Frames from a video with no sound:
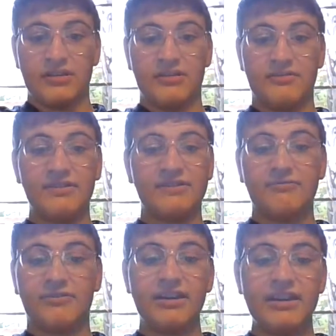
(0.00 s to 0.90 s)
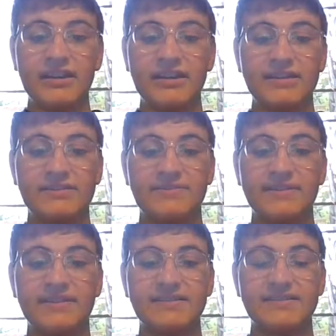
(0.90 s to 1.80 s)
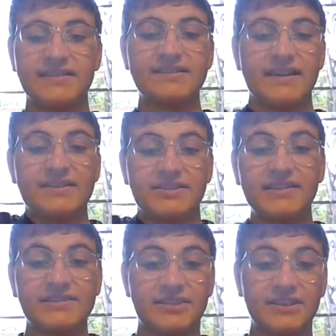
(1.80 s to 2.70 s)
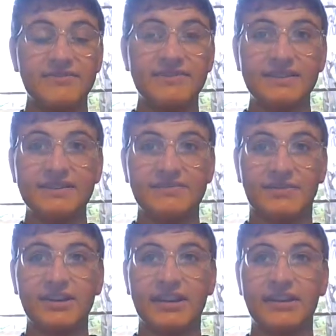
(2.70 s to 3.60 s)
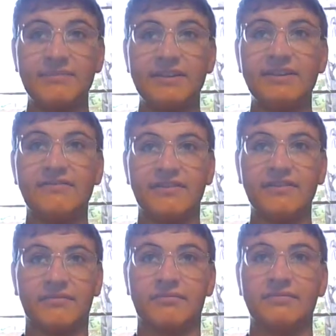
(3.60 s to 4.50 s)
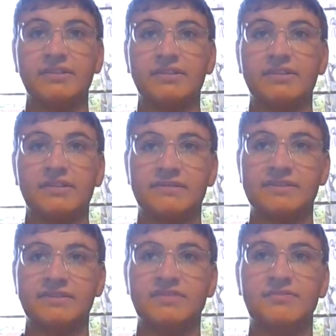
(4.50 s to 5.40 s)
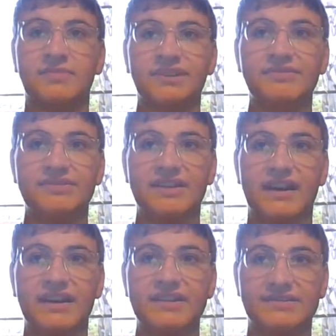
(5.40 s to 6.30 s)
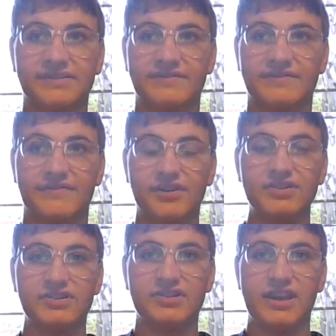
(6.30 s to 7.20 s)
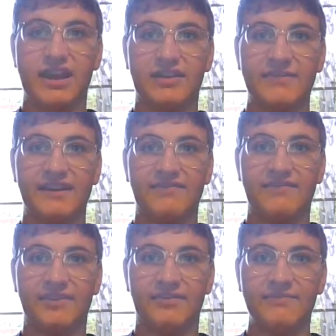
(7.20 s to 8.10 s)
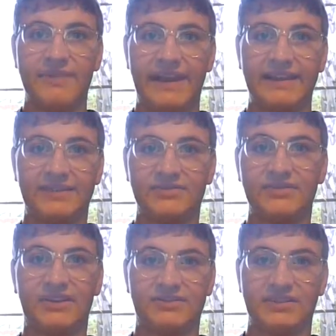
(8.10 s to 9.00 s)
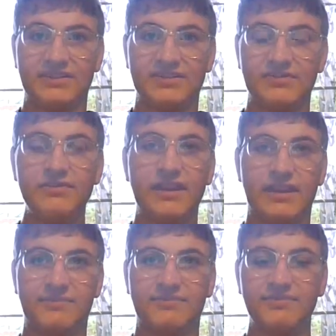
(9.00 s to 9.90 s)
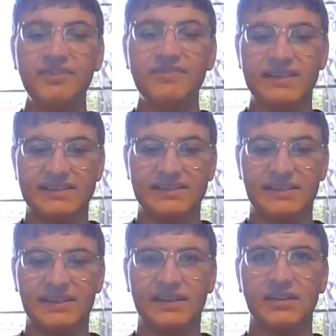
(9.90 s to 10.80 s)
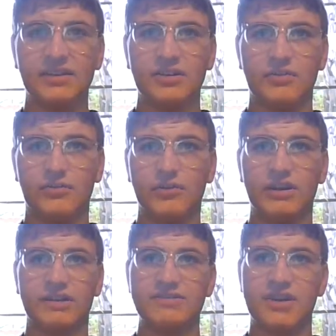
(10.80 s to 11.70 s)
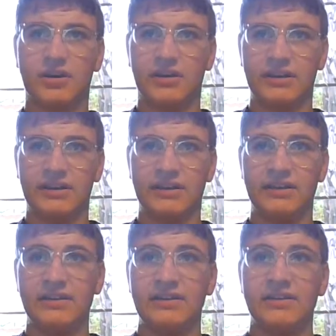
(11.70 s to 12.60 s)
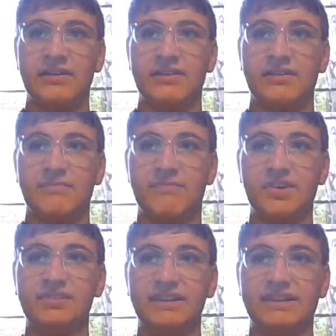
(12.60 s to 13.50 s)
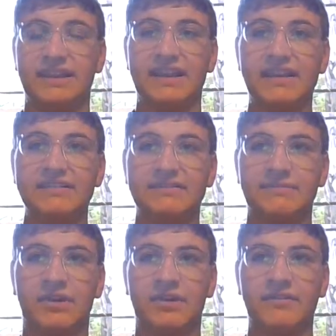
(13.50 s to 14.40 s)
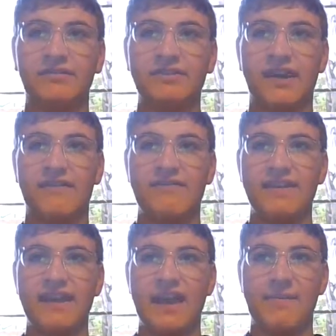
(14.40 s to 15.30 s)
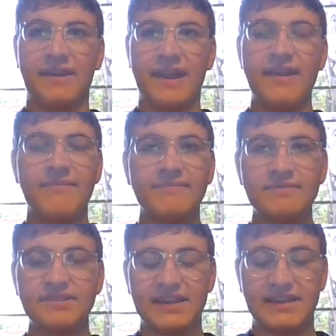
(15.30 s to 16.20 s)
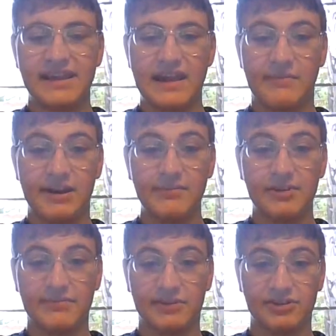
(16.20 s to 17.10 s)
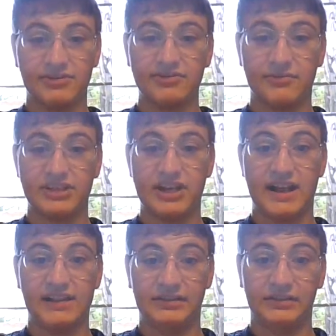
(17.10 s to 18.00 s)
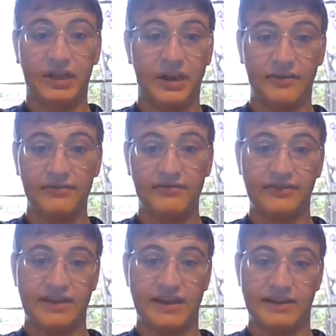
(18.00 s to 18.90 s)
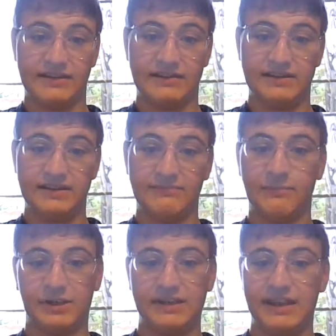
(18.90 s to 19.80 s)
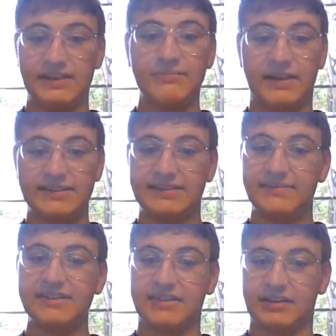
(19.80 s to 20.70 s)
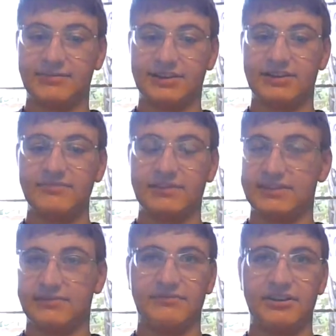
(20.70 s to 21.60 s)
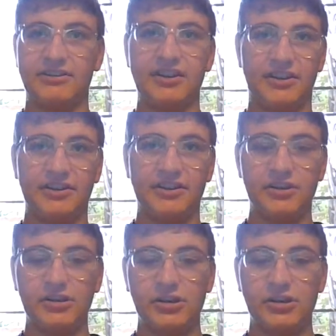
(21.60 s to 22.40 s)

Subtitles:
And the reason why is because it's actually a genuinely smart animated film. It was also Blue Sky's first animated film back in 2002. They had previously worked on building the character models of the M&Ms in the M&M commercials, which I love, and one day you might see me talk about them in some way or another.